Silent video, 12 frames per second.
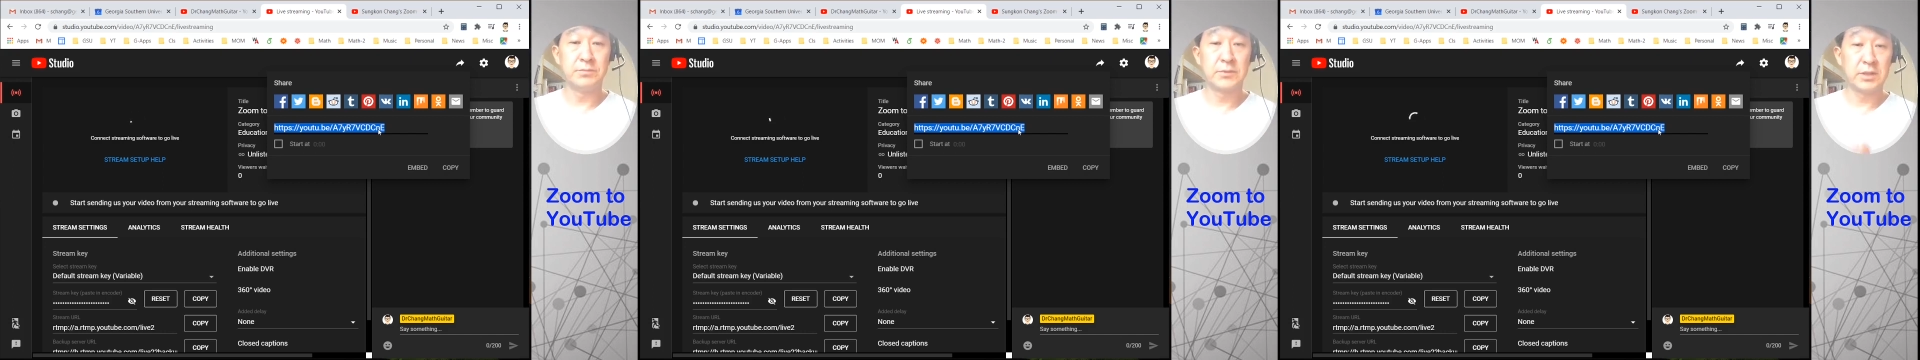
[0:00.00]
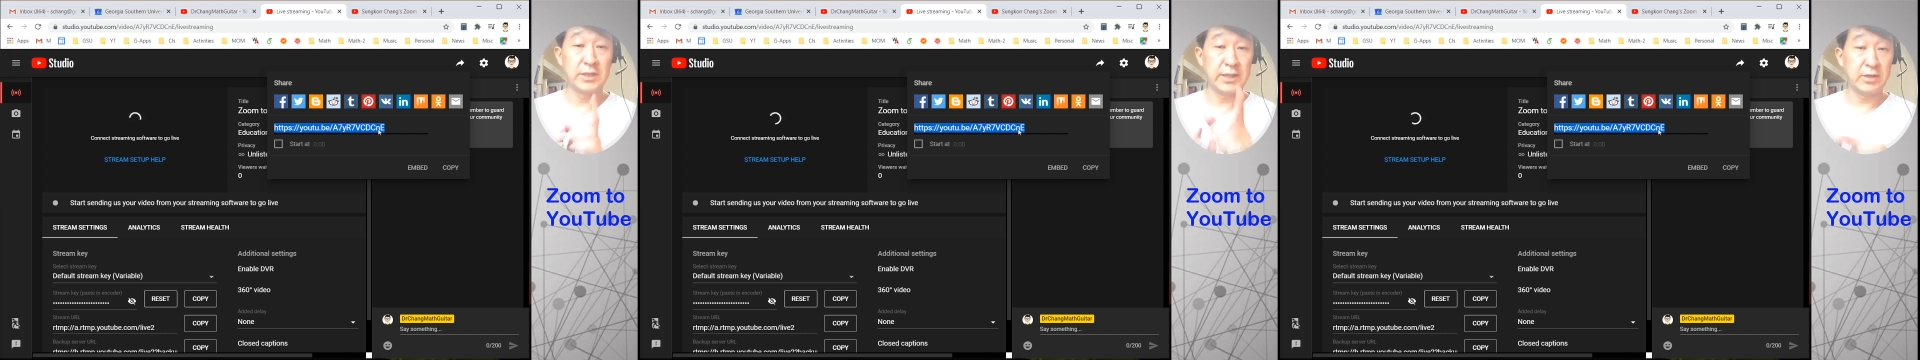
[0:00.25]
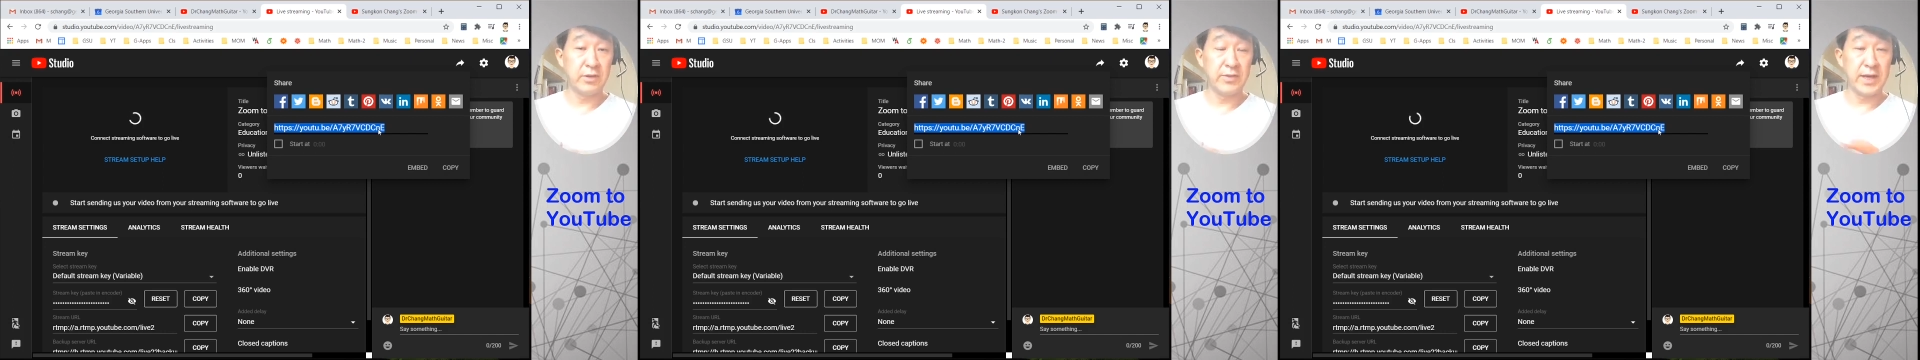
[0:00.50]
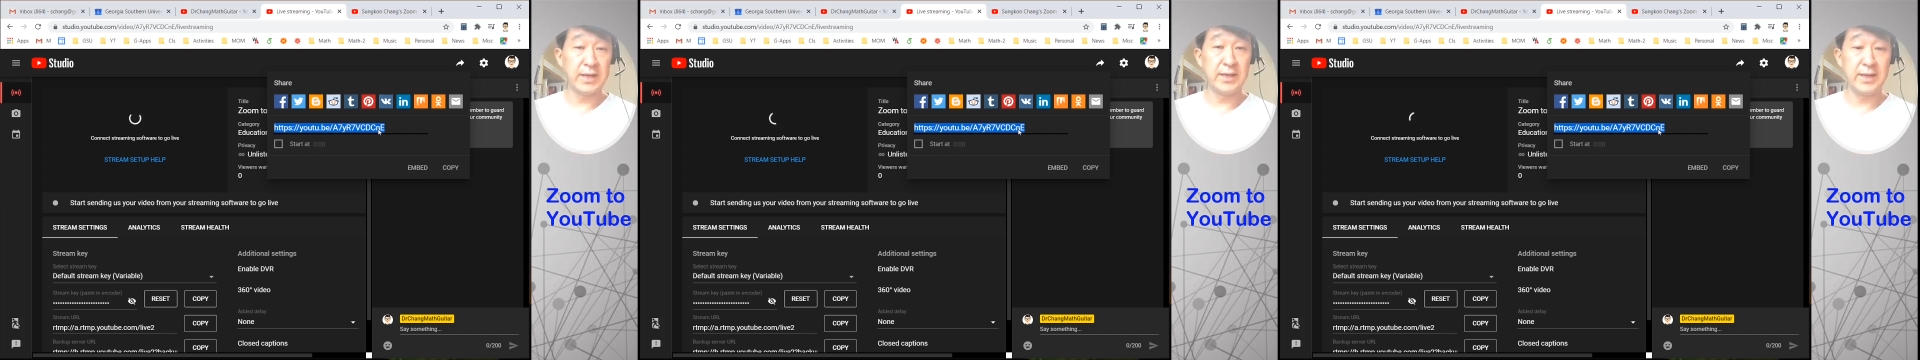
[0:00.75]
click on
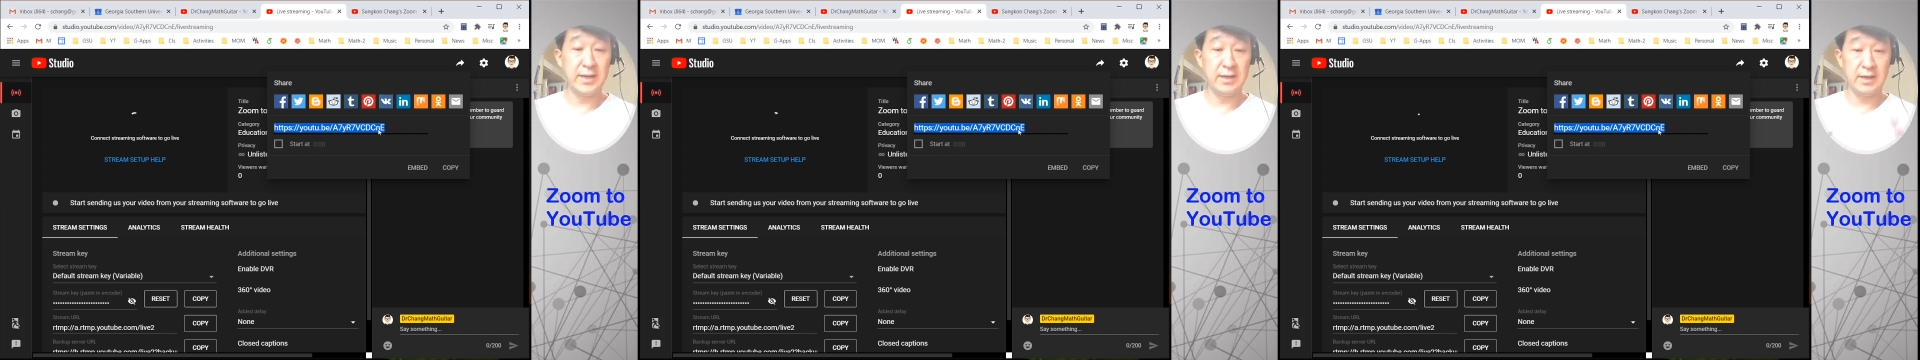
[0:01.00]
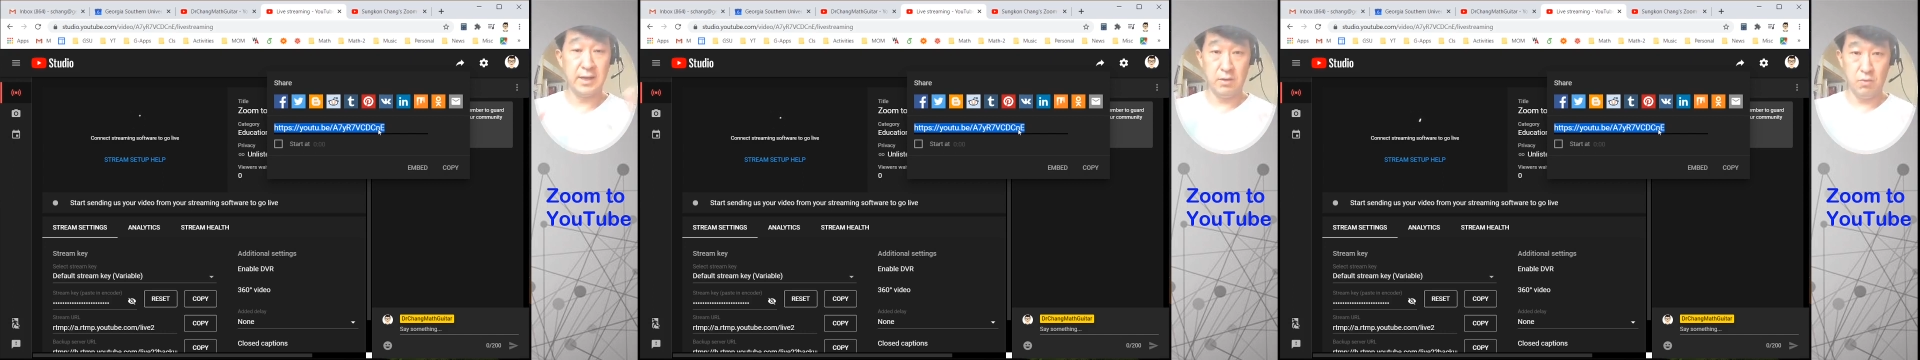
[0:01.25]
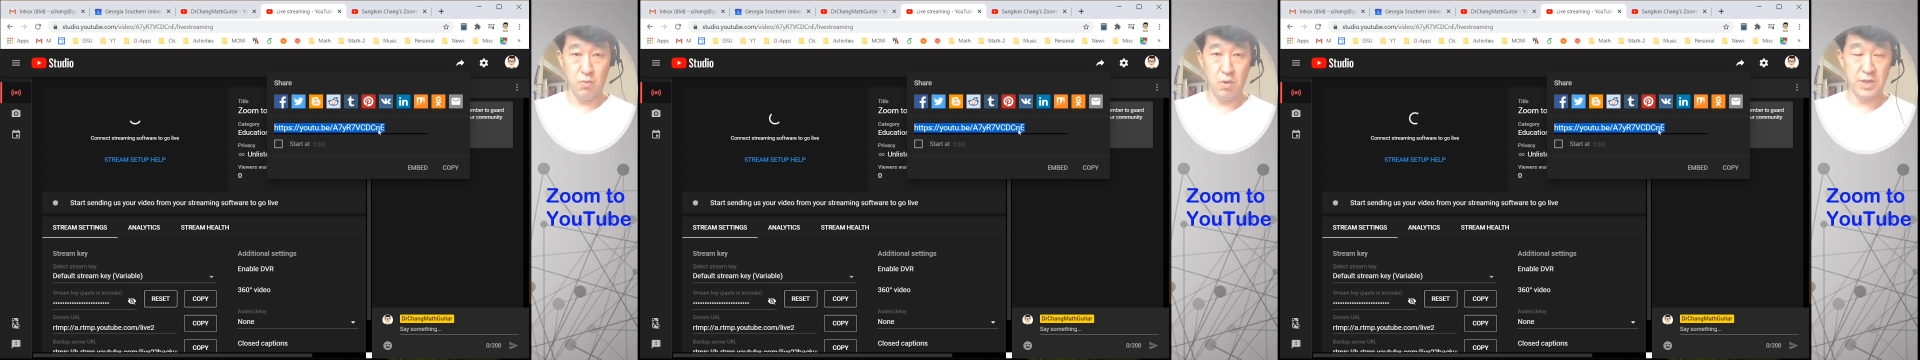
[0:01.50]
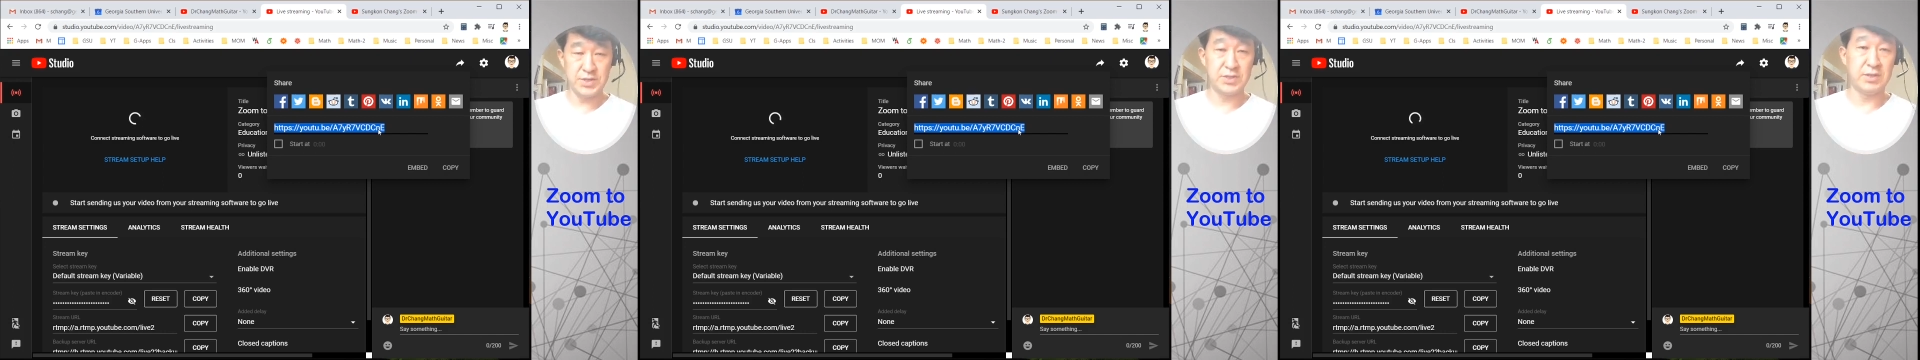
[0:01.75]
that link and
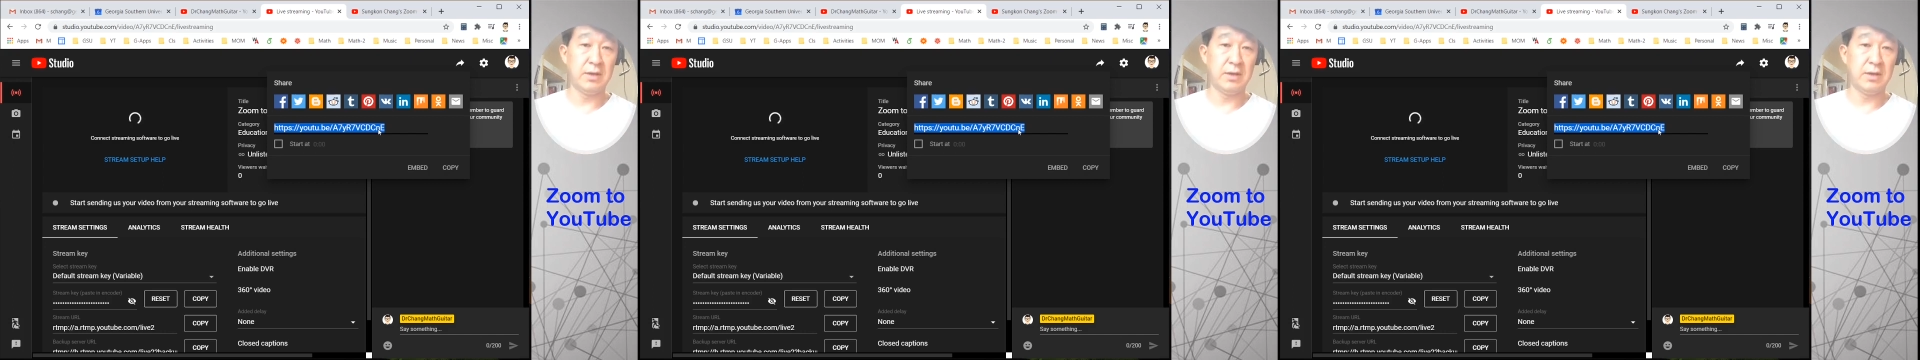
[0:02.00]
watch